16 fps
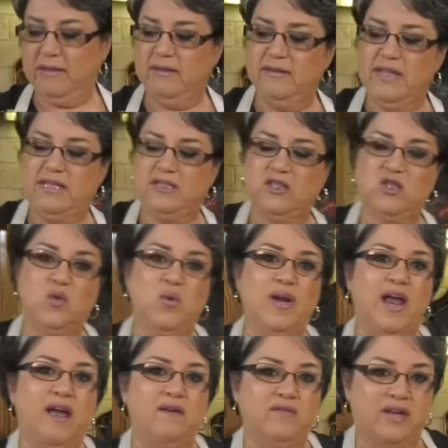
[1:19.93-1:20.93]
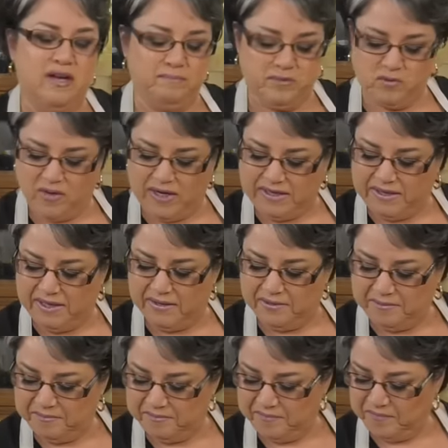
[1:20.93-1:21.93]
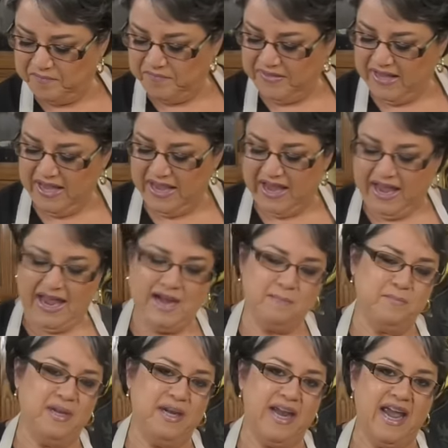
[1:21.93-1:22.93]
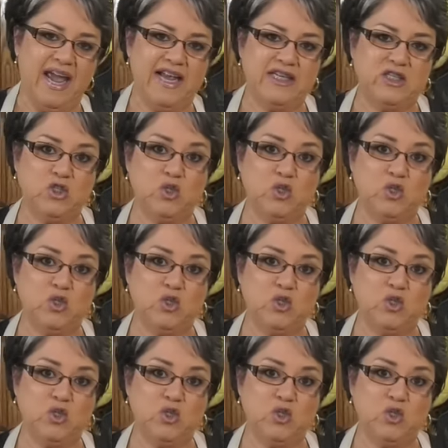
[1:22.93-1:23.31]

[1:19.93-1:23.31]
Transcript: That's two and a half cups right there. And I'm gonna add